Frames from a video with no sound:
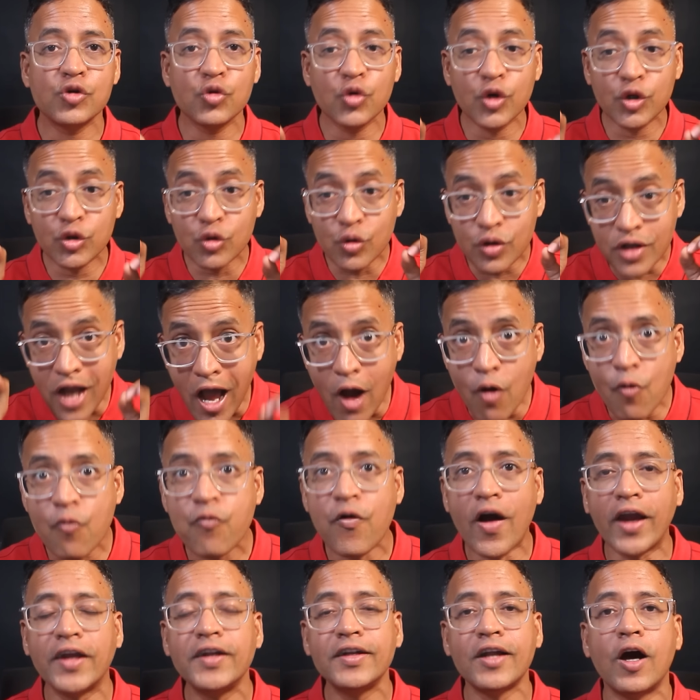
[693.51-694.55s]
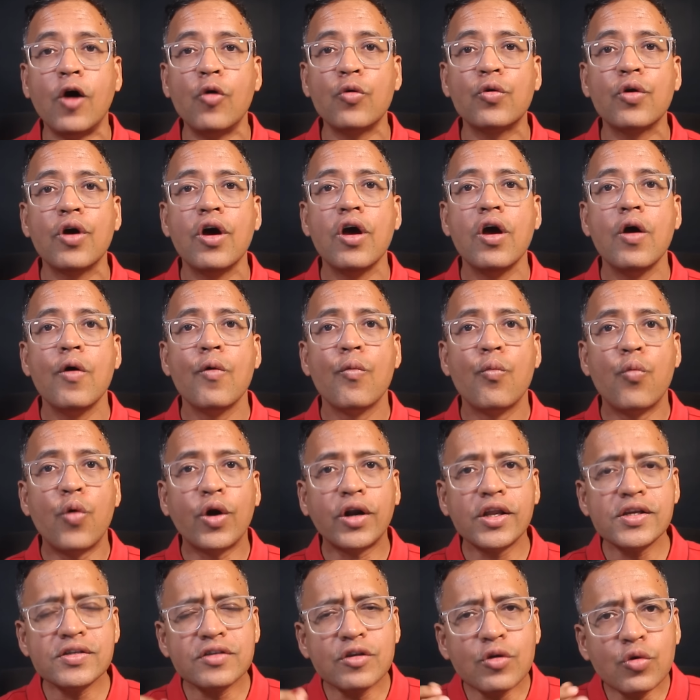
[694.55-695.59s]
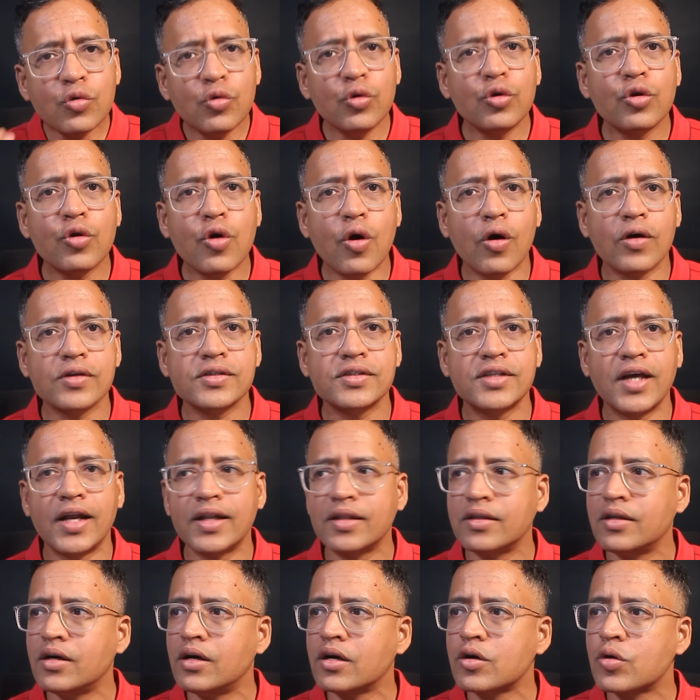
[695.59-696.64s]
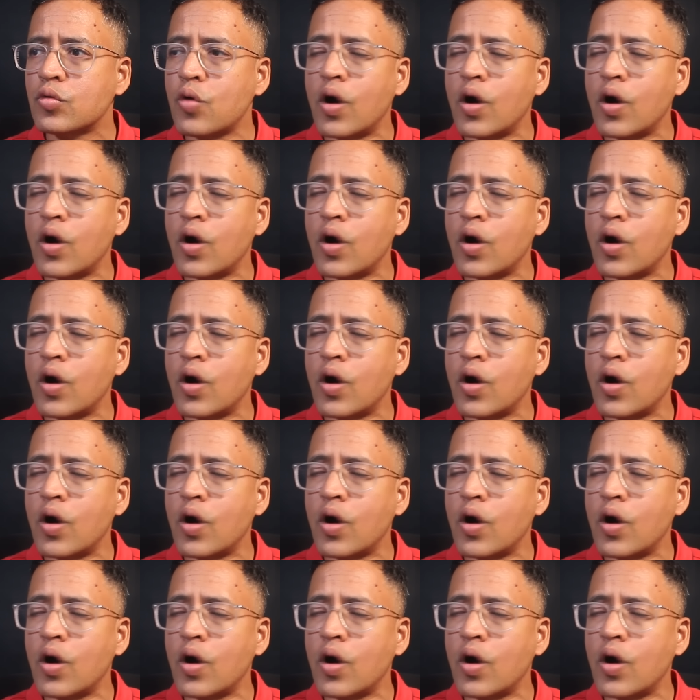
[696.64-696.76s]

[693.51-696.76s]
You need to now find out what is the root cause that the